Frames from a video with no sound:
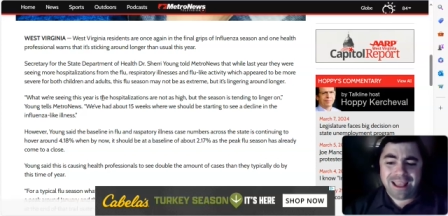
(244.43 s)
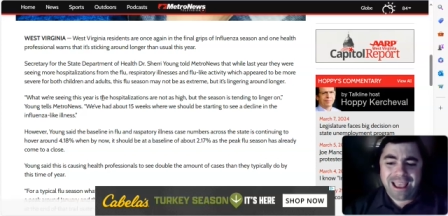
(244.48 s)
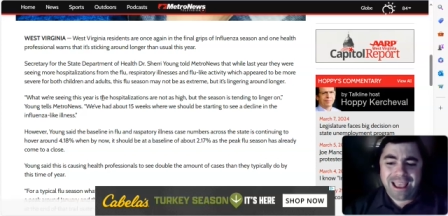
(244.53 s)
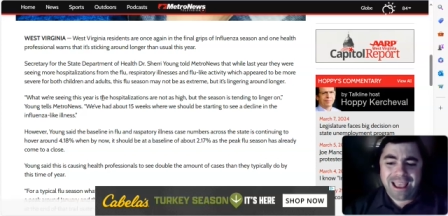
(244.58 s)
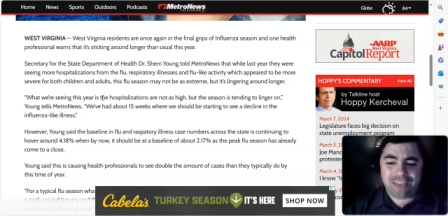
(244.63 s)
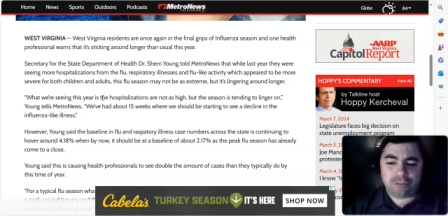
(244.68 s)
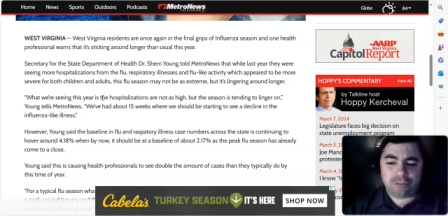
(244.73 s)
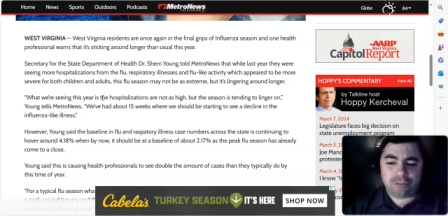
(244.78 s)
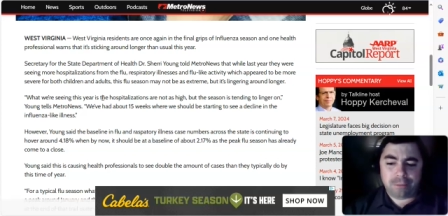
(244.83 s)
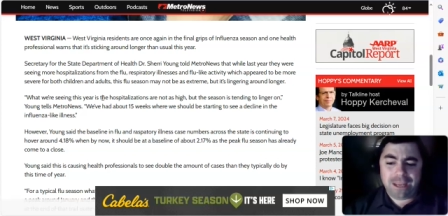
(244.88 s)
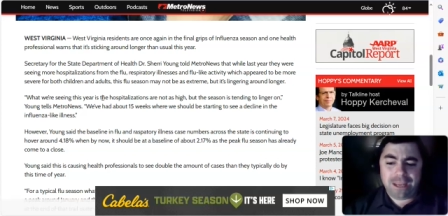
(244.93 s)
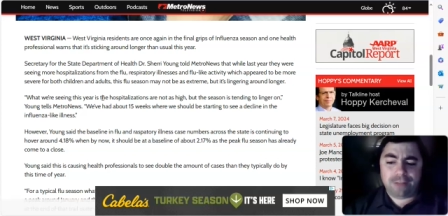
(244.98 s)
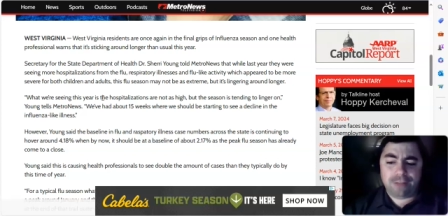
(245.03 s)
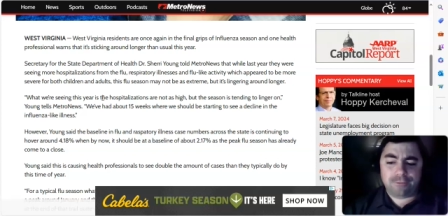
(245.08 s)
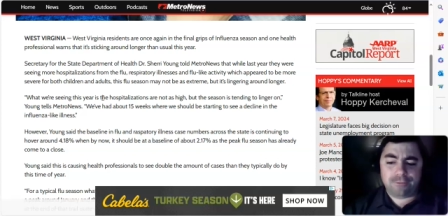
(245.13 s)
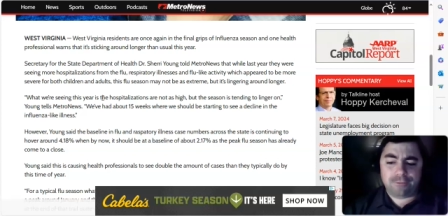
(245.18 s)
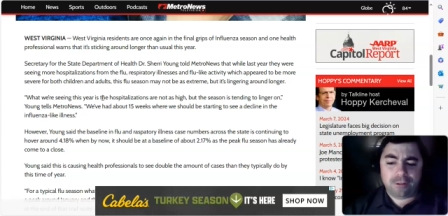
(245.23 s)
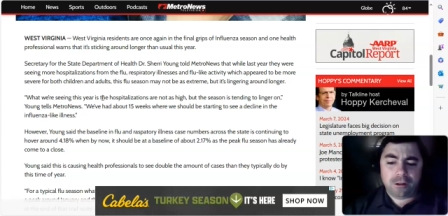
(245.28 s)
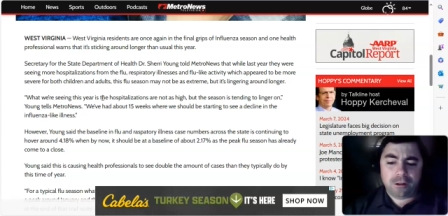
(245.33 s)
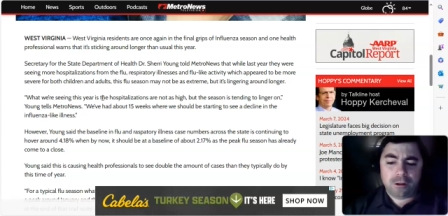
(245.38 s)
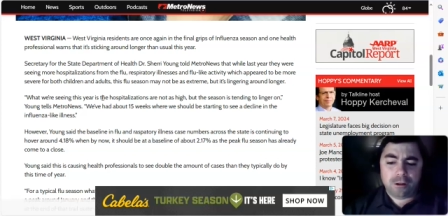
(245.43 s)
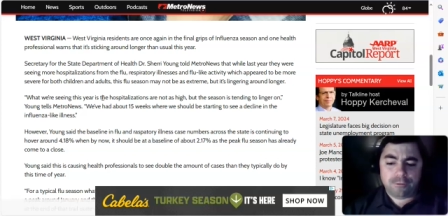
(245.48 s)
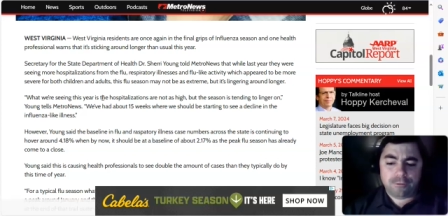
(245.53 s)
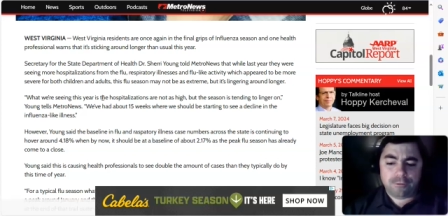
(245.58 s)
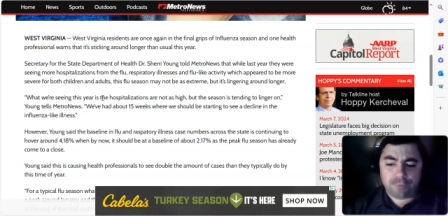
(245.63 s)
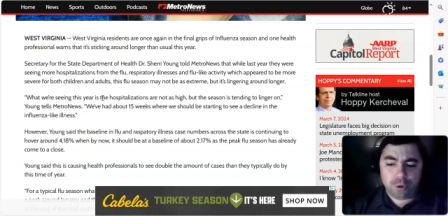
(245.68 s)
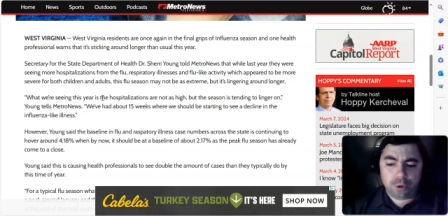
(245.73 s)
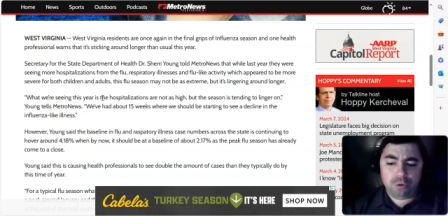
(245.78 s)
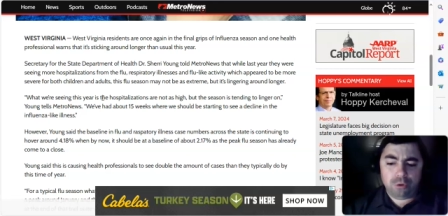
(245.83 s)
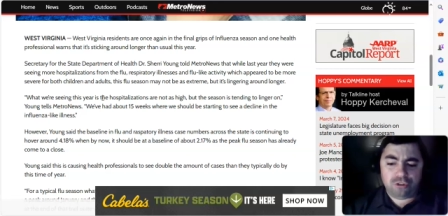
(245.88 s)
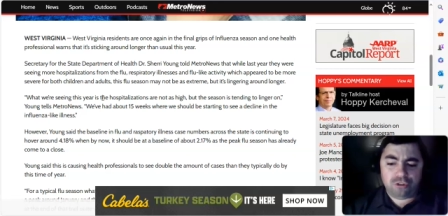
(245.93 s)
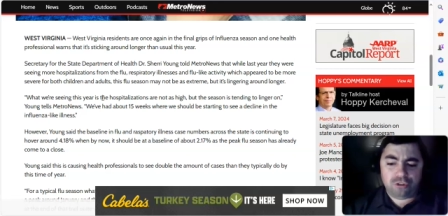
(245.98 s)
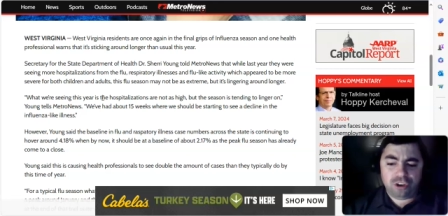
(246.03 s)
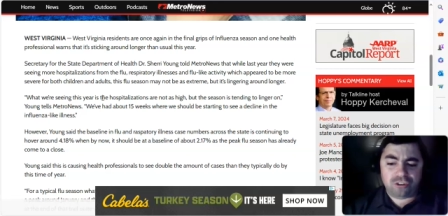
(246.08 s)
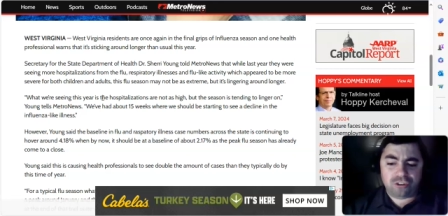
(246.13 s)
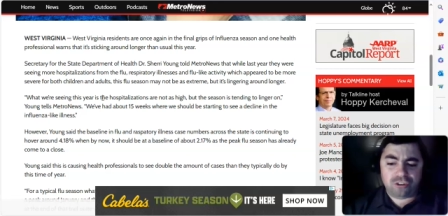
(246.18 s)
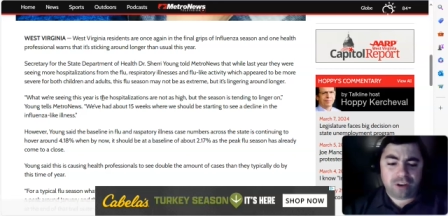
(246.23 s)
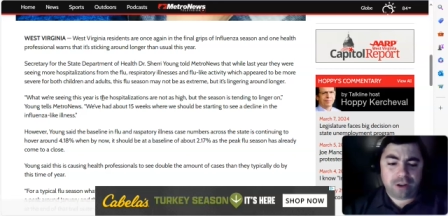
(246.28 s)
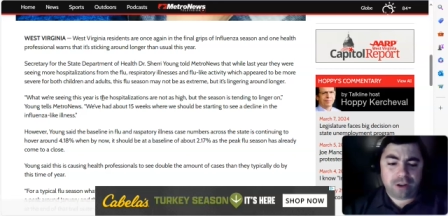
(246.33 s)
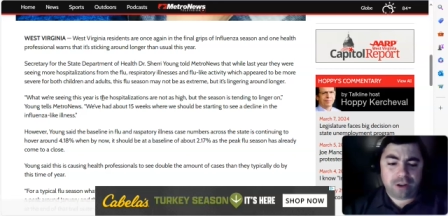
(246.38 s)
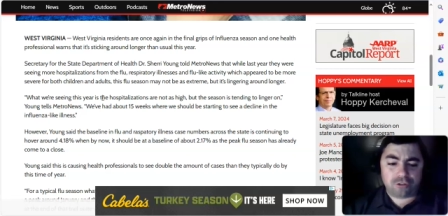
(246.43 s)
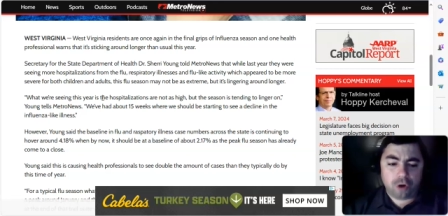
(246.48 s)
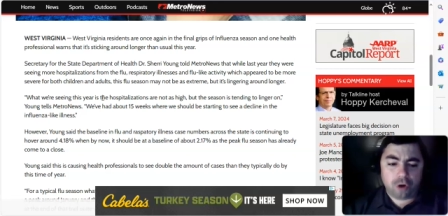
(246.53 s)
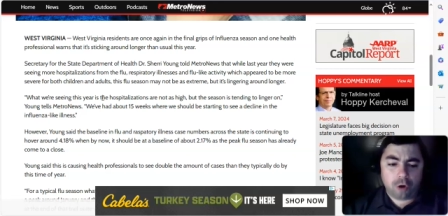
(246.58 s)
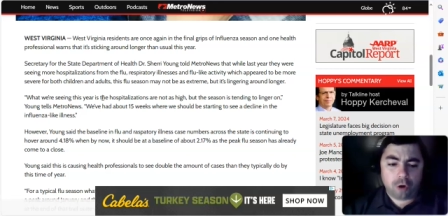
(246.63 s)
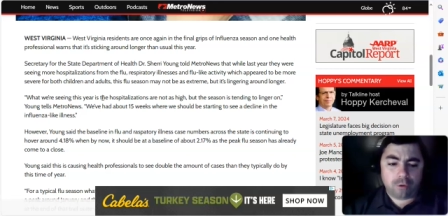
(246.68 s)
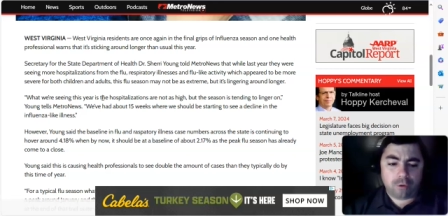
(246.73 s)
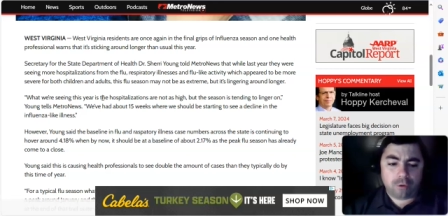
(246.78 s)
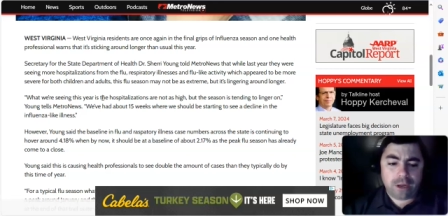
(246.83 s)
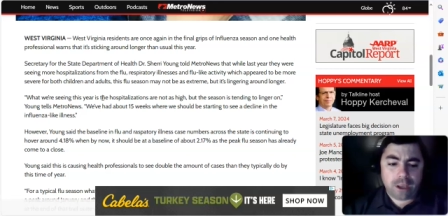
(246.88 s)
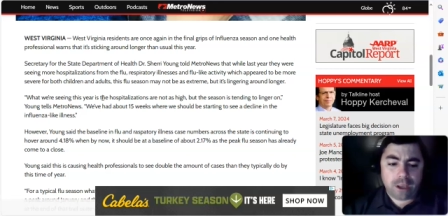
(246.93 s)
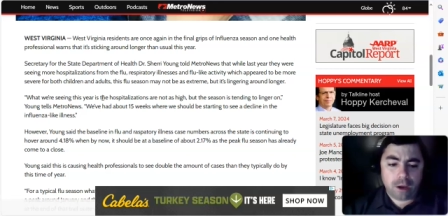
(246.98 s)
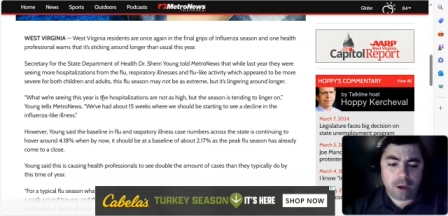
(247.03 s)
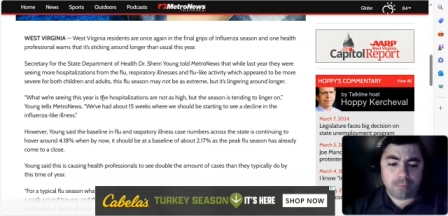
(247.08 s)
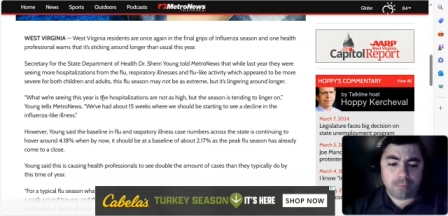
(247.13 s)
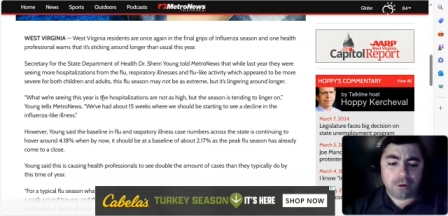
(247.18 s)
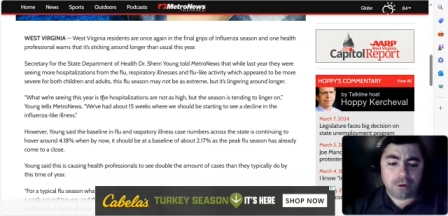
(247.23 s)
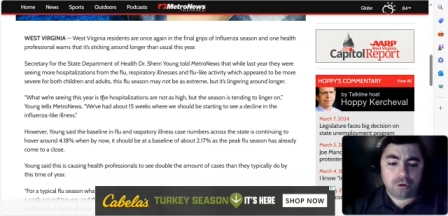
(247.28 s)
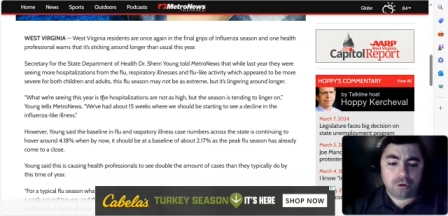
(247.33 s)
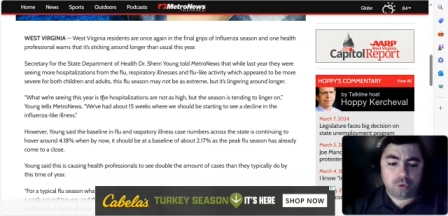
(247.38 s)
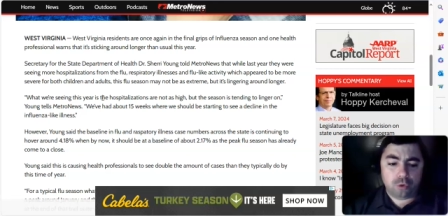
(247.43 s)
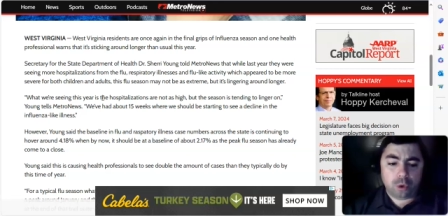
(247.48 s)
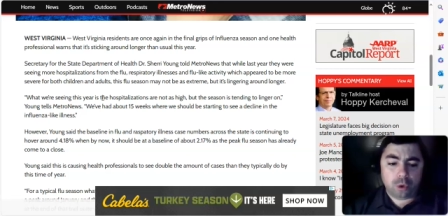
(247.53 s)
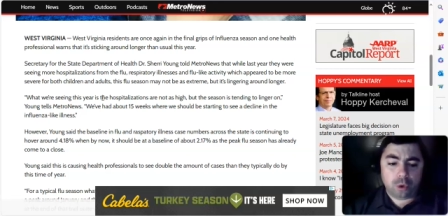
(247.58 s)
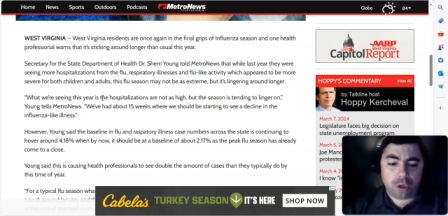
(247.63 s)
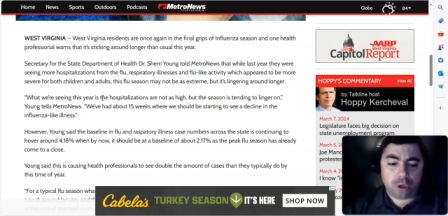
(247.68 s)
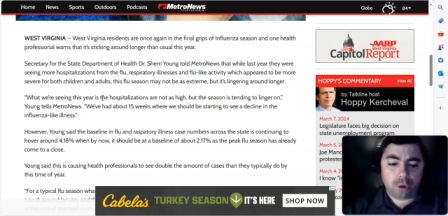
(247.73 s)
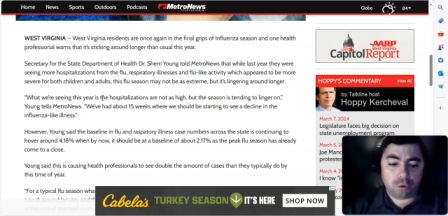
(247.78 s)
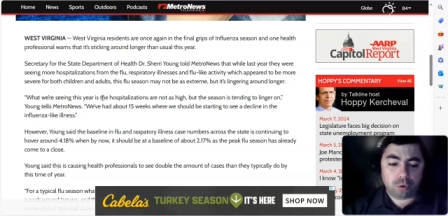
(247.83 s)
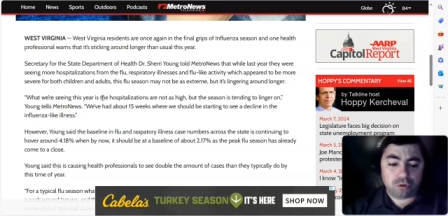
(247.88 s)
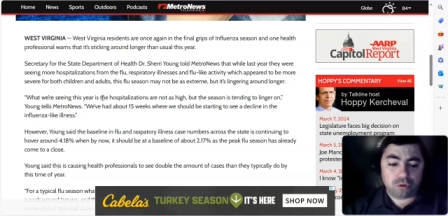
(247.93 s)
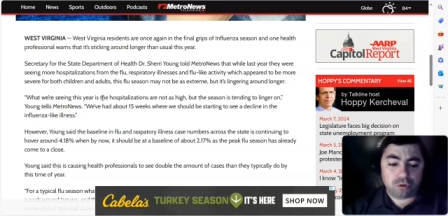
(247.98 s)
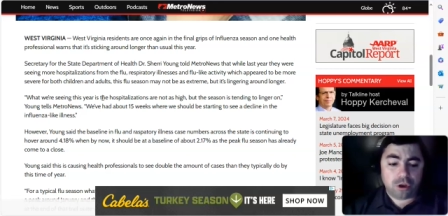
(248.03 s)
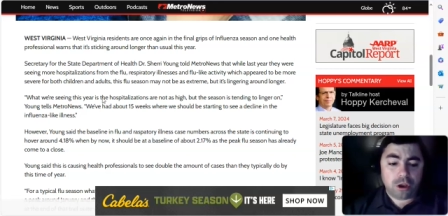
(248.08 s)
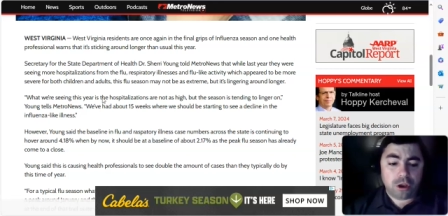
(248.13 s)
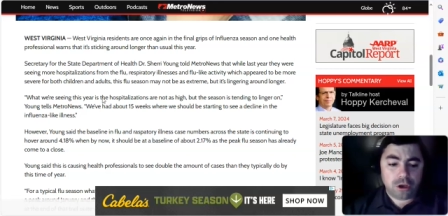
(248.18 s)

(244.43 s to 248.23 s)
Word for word: as the peak flu season has already come to a close.